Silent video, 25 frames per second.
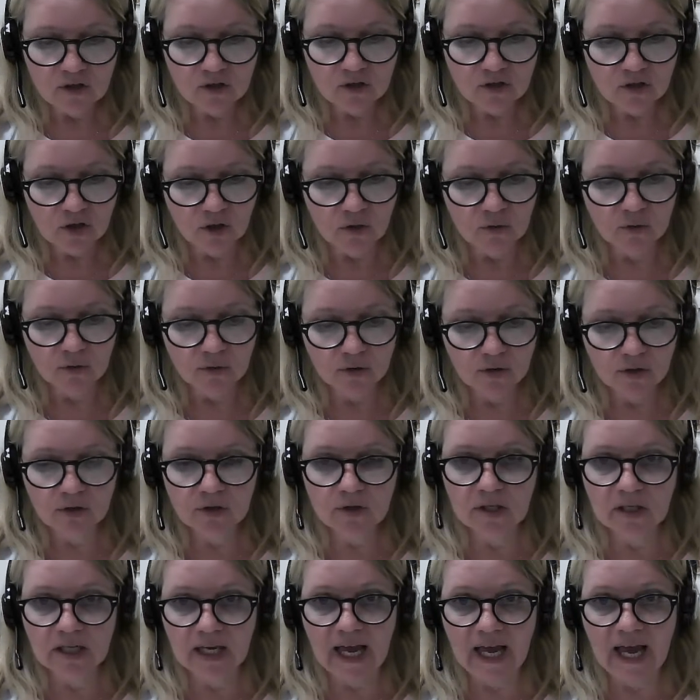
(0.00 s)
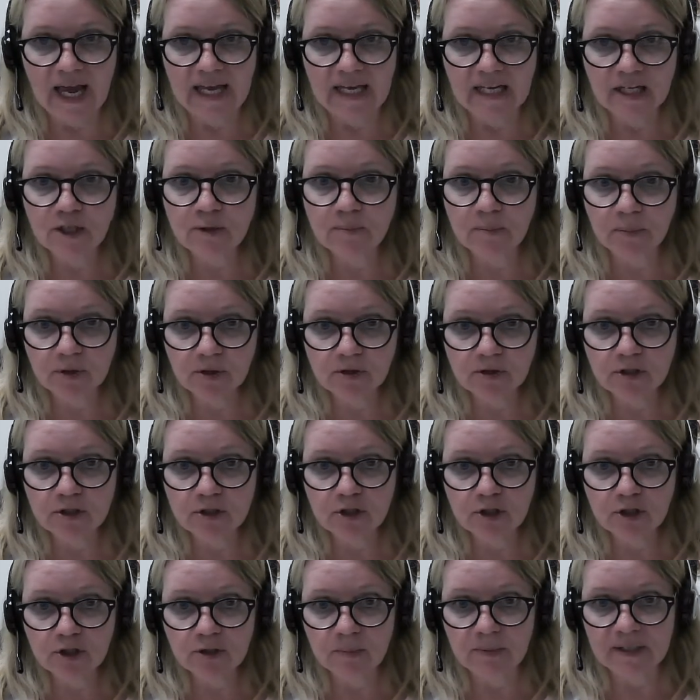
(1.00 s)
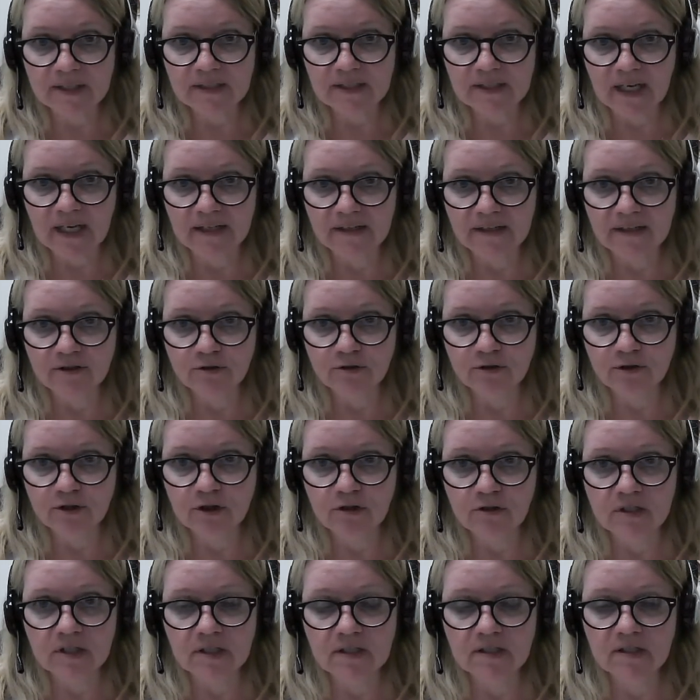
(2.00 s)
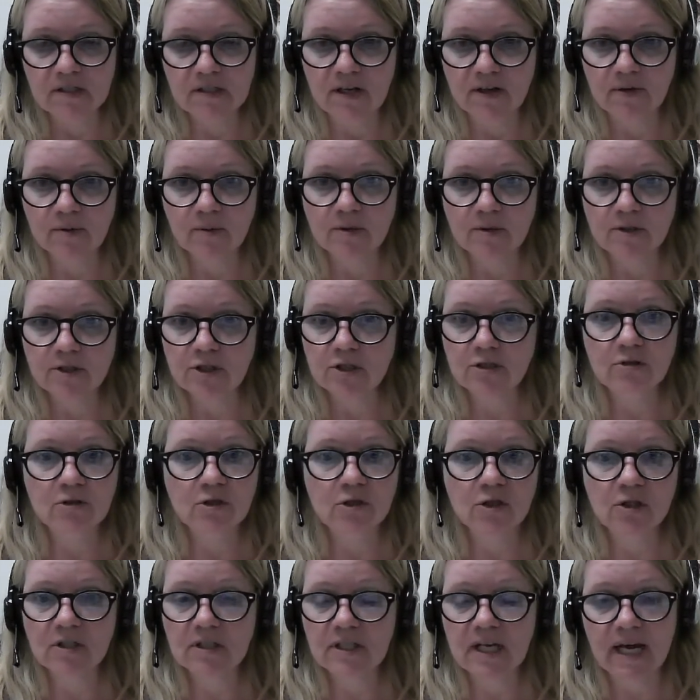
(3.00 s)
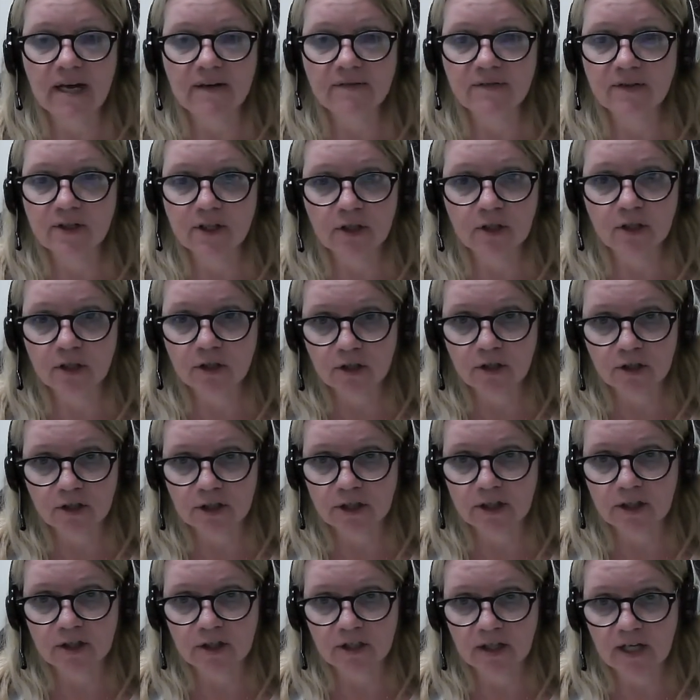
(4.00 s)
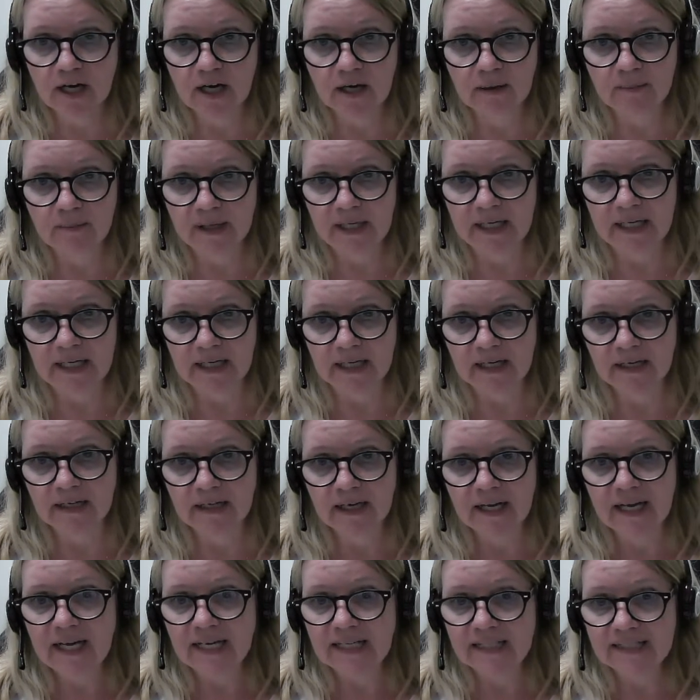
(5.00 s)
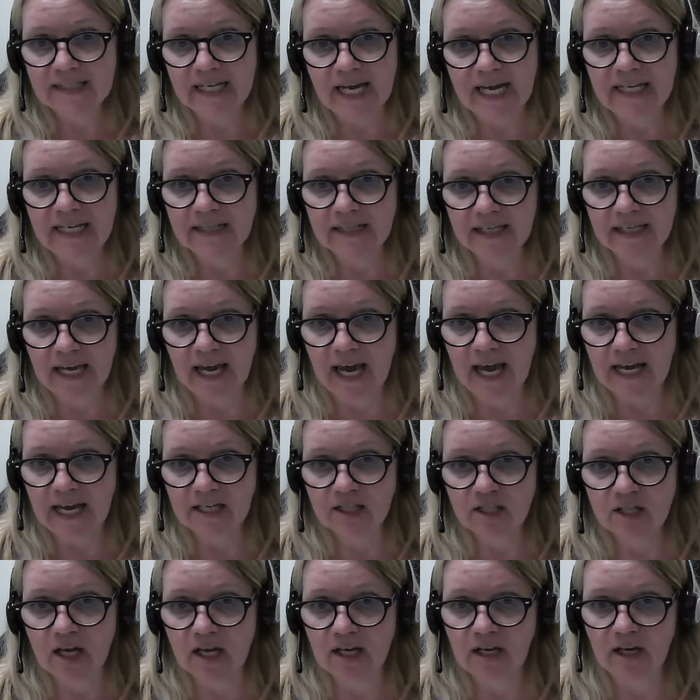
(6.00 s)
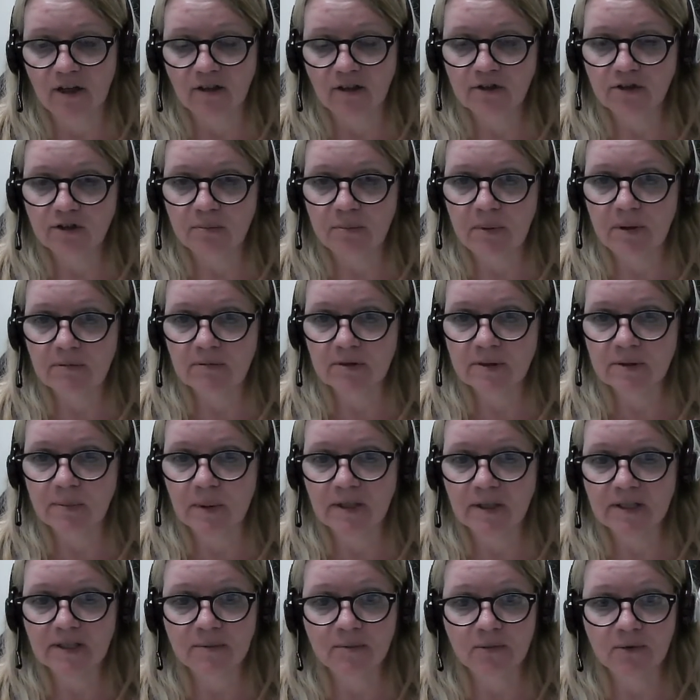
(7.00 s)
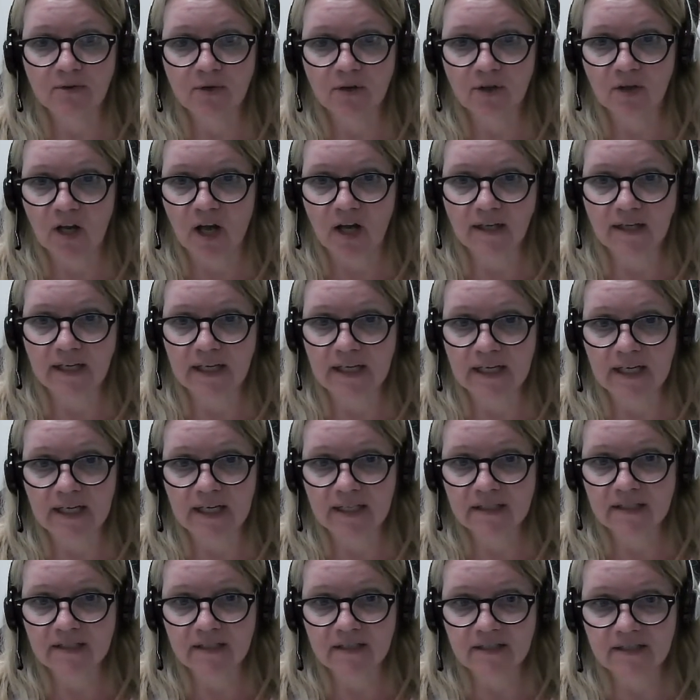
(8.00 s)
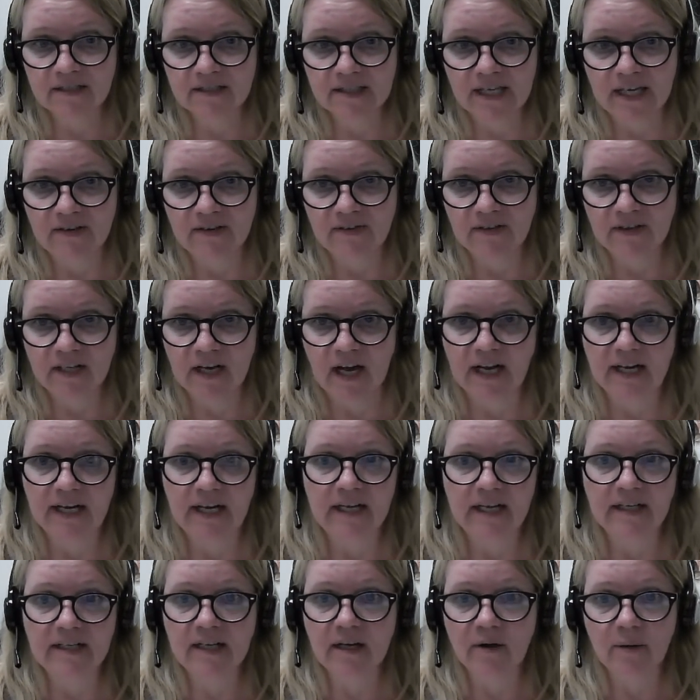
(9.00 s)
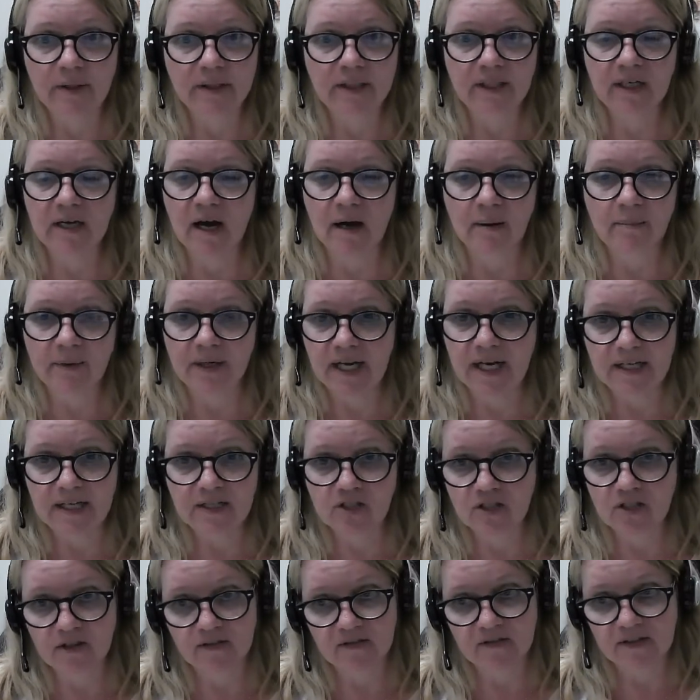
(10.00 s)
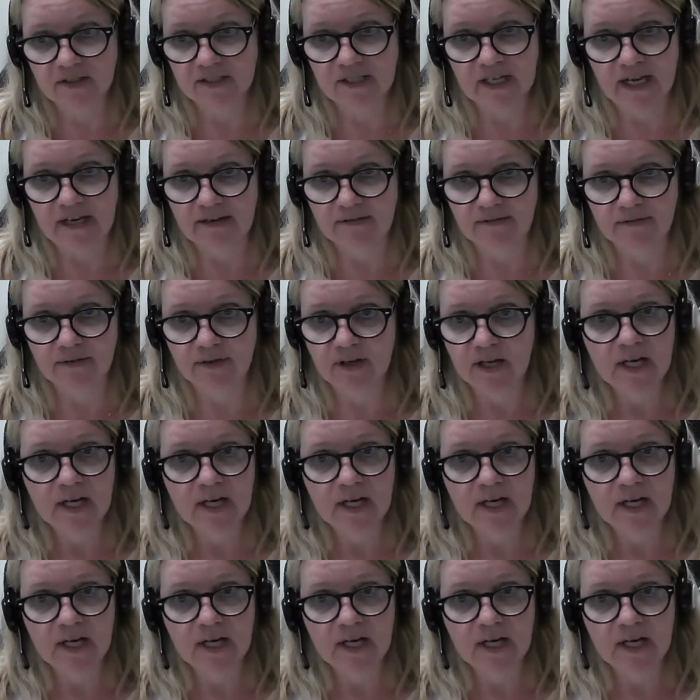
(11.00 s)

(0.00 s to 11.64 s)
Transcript: So each person should be assigned those duties. In other words, you shouldn't have the clerk come in, take the cash, and also be responsible for locking it into the safe at night and knowing the combination of the safe.